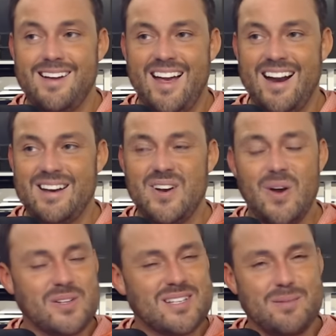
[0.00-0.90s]
And I
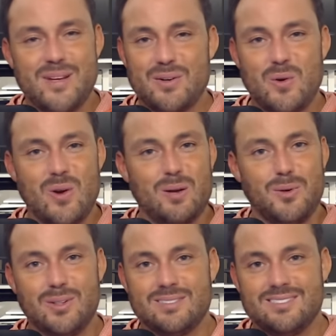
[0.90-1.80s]
know it's going to be
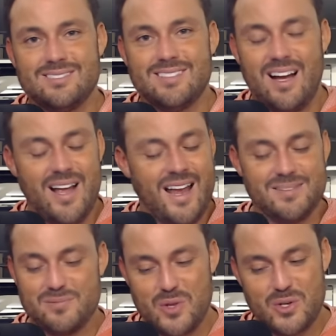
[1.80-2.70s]
incredible.
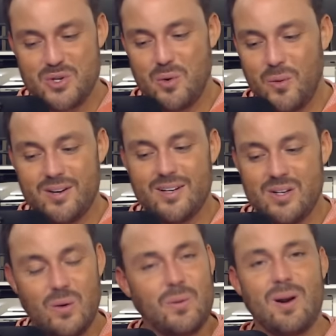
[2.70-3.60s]
And for those of you who are wondering,
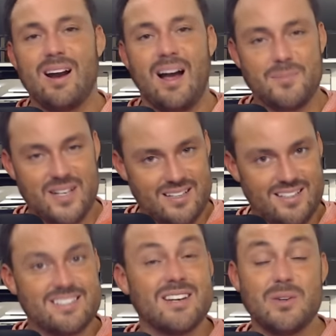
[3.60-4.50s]
don't worry. I'm going to
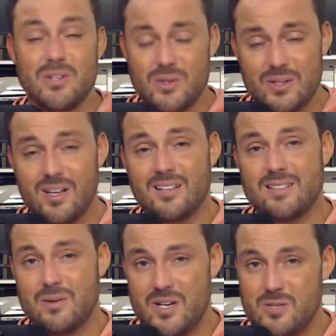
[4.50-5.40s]
continue to do the Locked
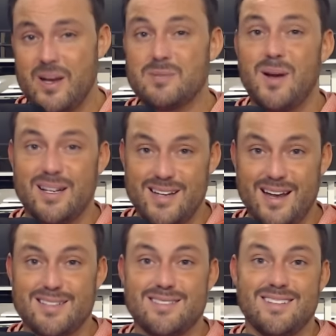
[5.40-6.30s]
On Razorbacks
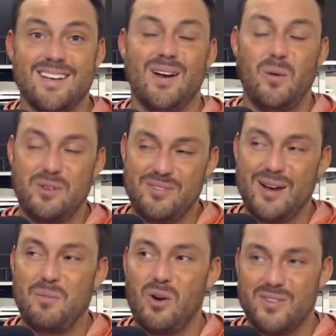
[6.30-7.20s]
podcast. And hopefully find
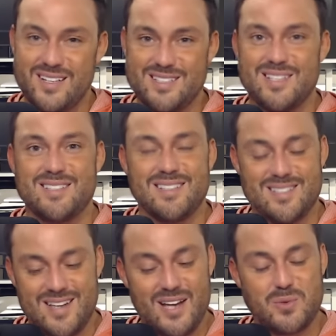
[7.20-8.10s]
a more of a consistent
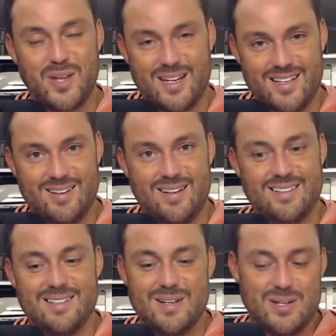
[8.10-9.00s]
schedule that I can get on.
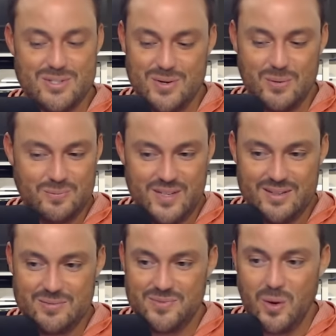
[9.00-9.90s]
So don't be
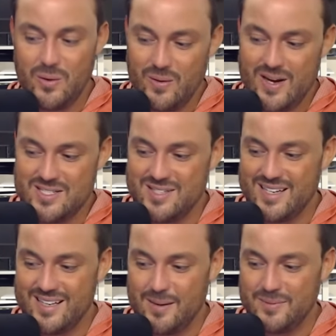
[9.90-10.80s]
going crazy
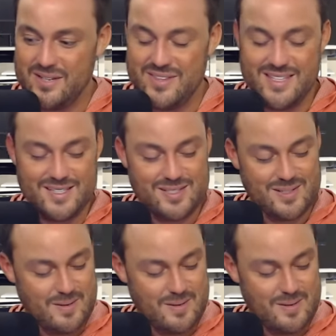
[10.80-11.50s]
thinking that I'm leaving this.